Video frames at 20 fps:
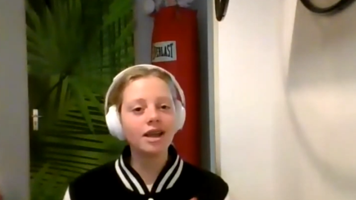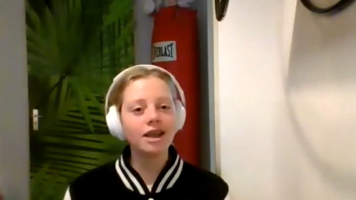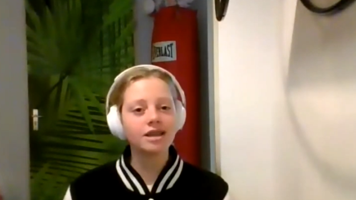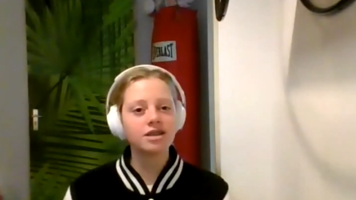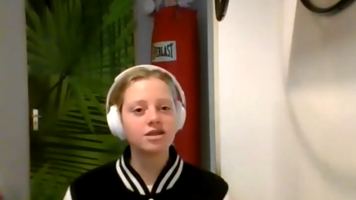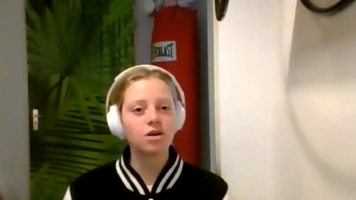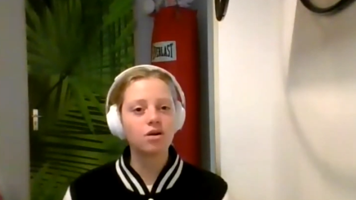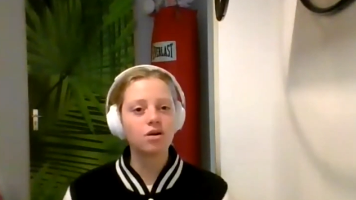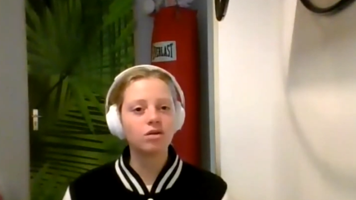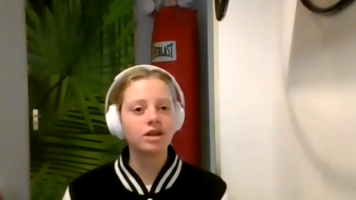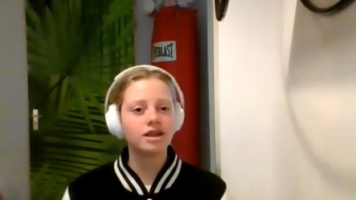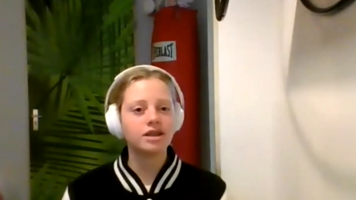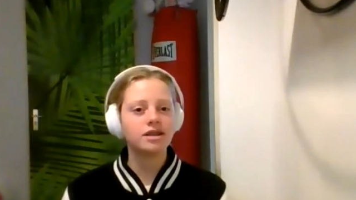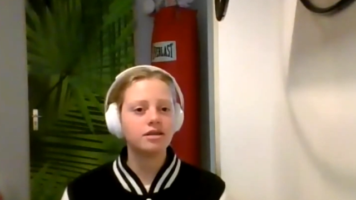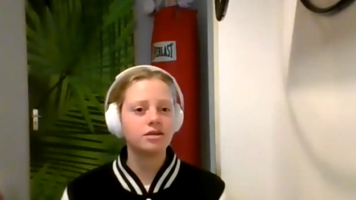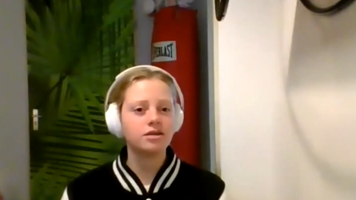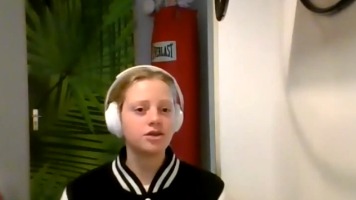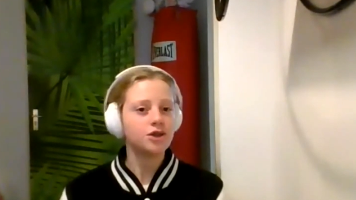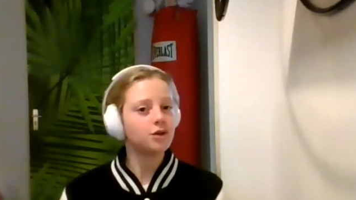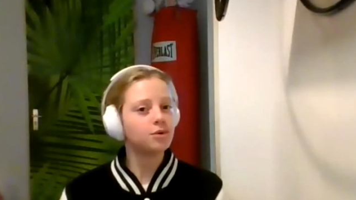It's only
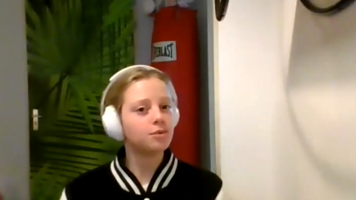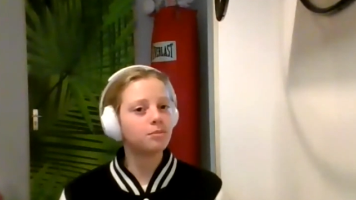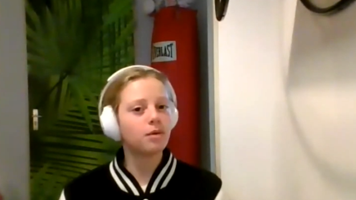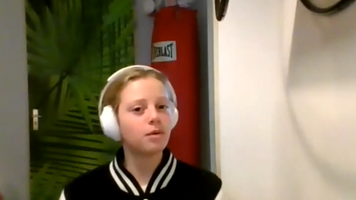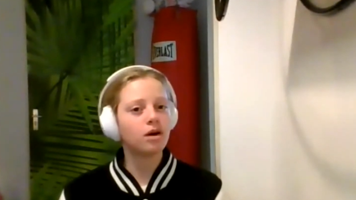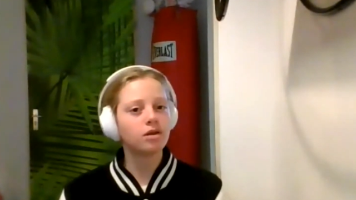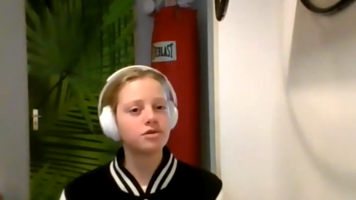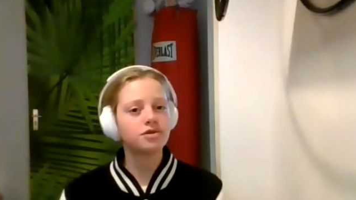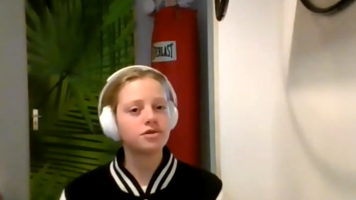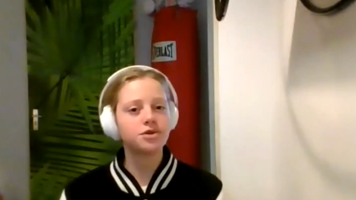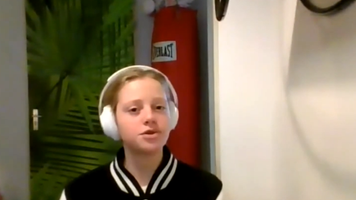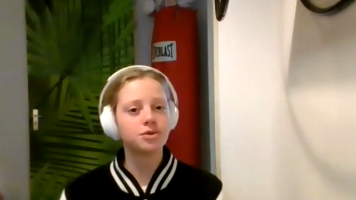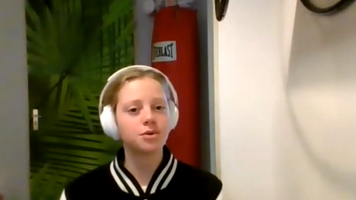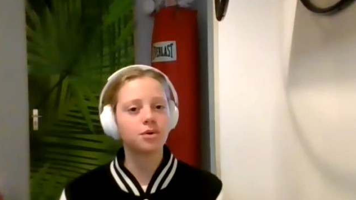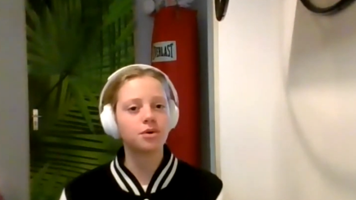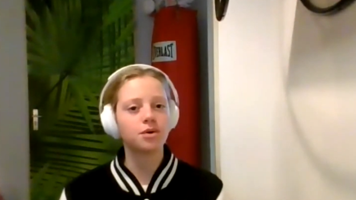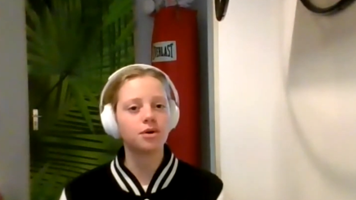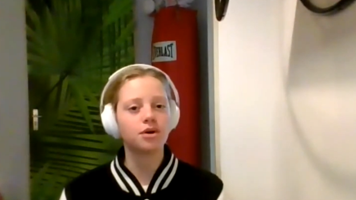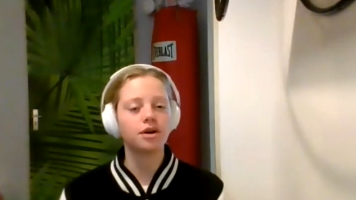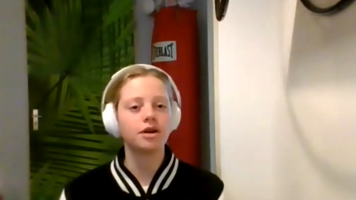2 months
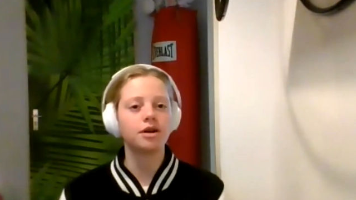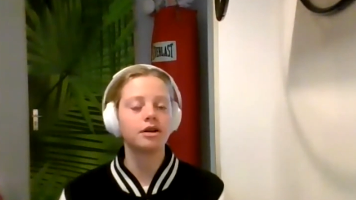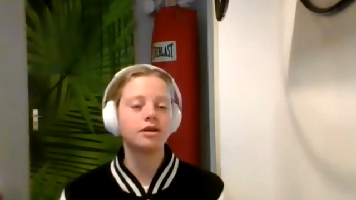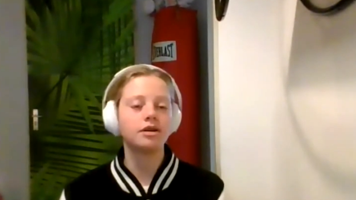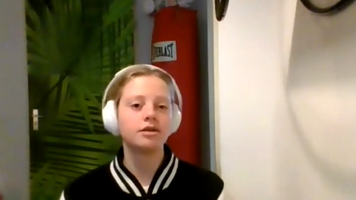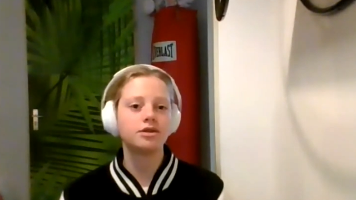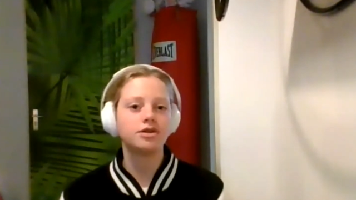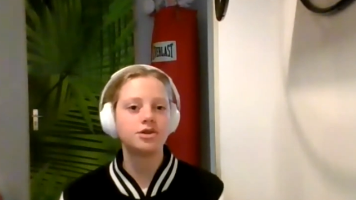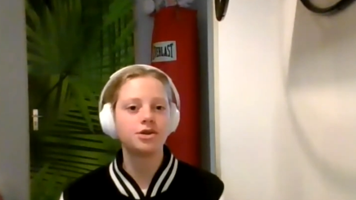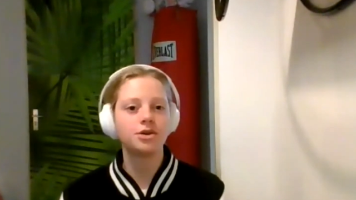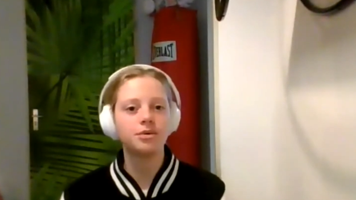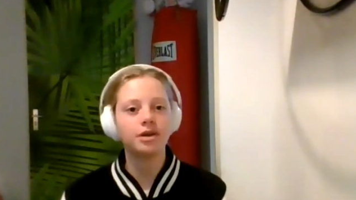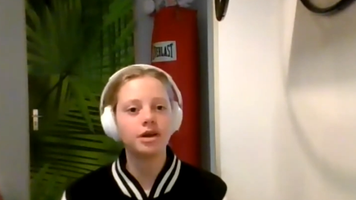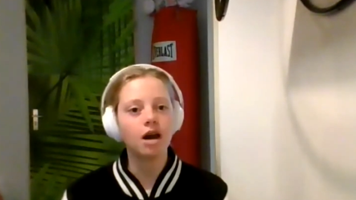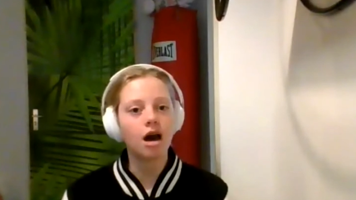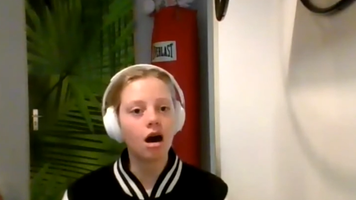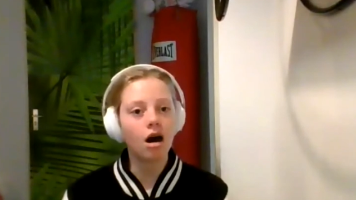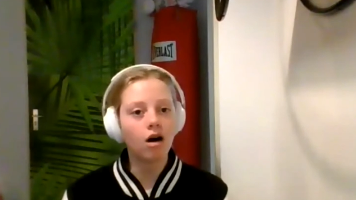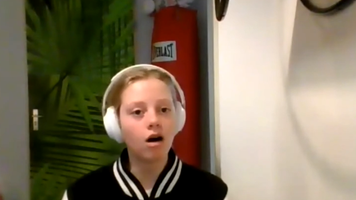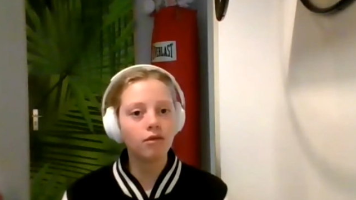or
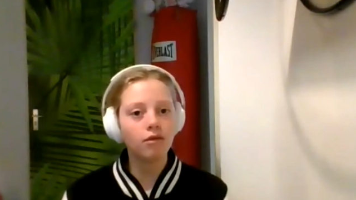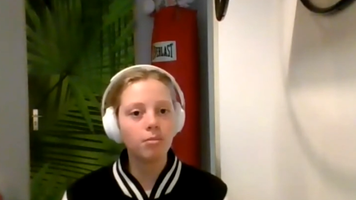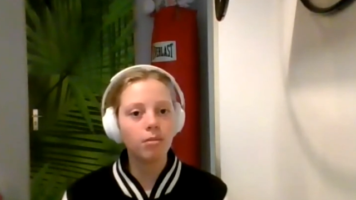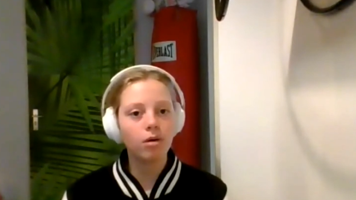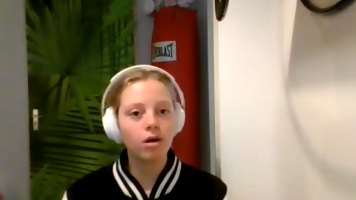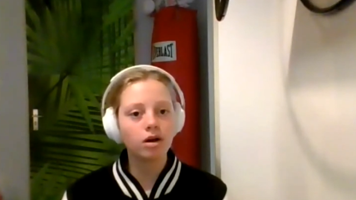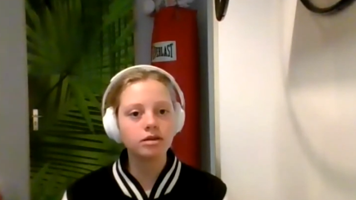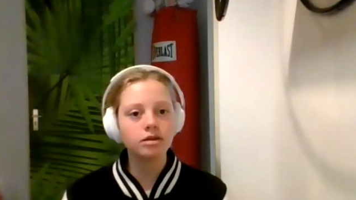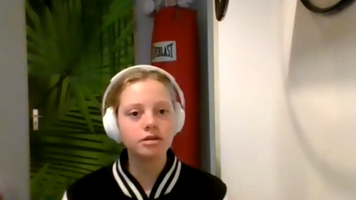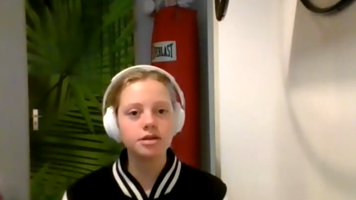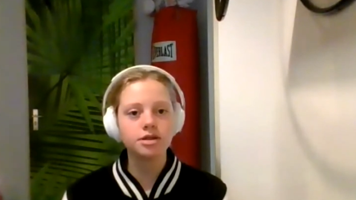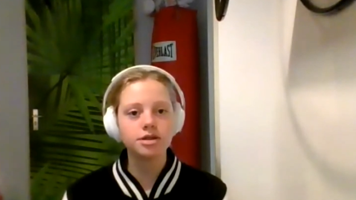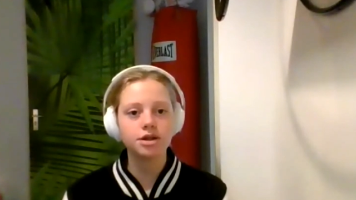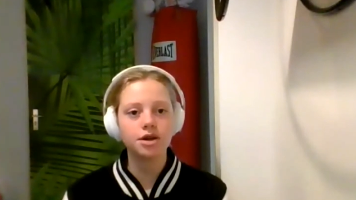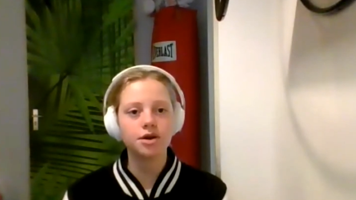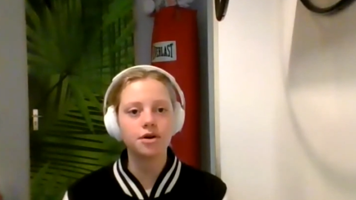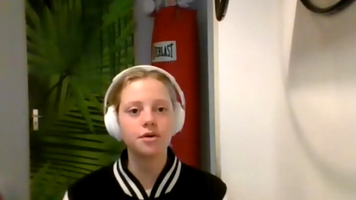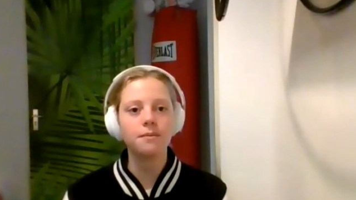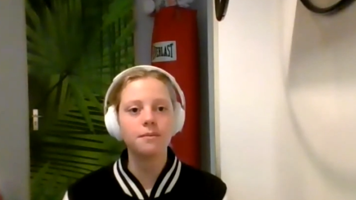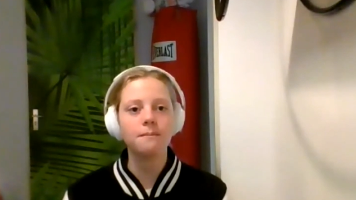2.5 months.
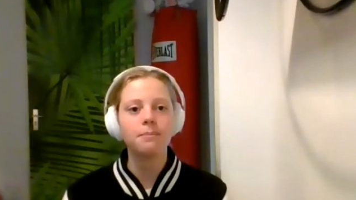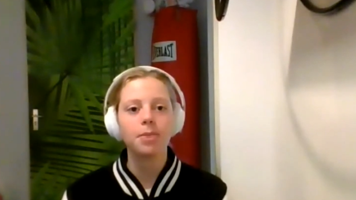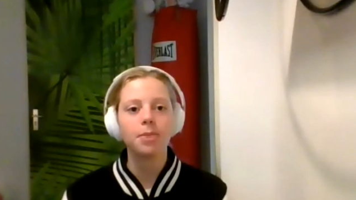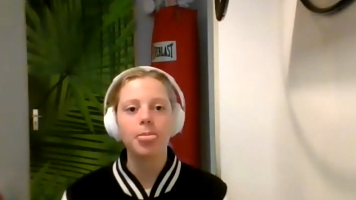So,